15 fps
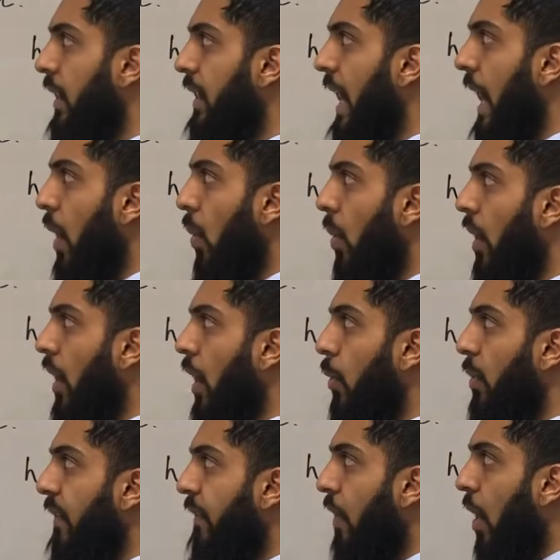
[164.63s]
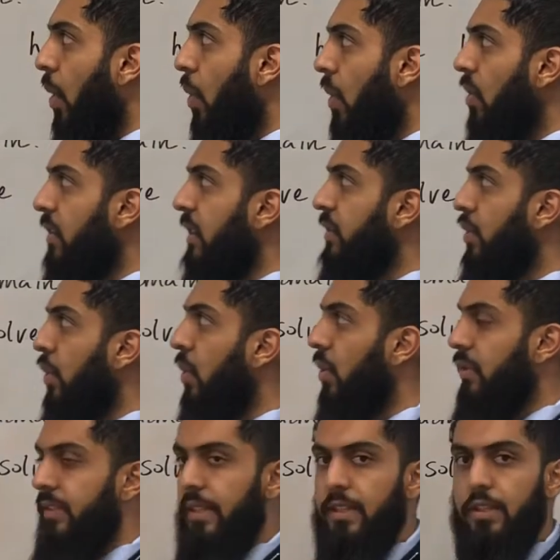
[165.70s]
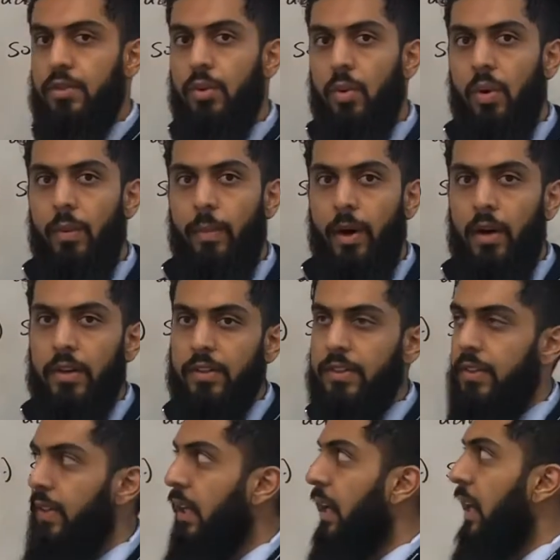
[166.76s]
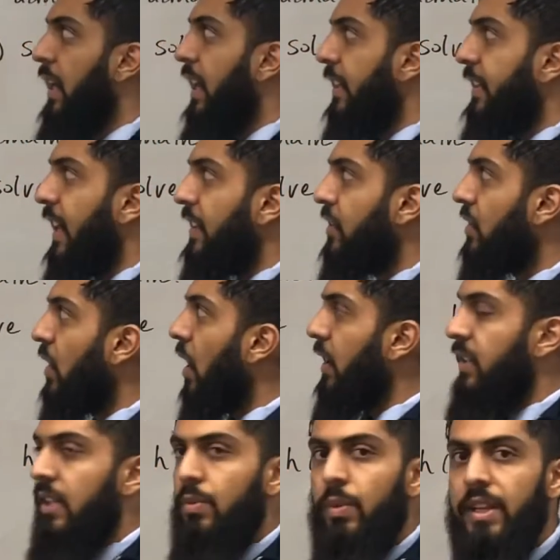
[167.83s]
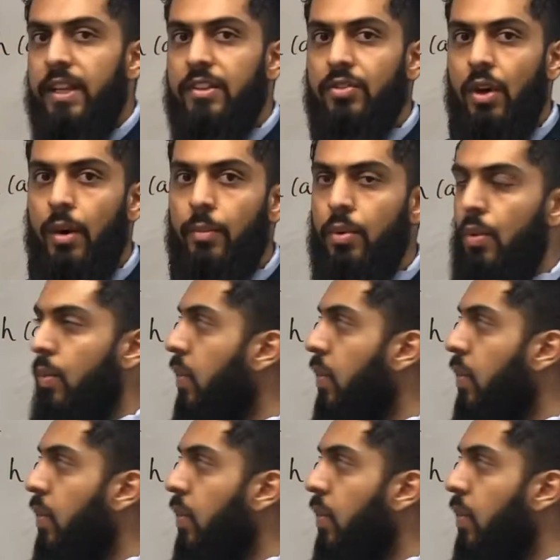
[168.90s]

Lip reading: Now, we've got all the tools in the toolbox. Let's get started with example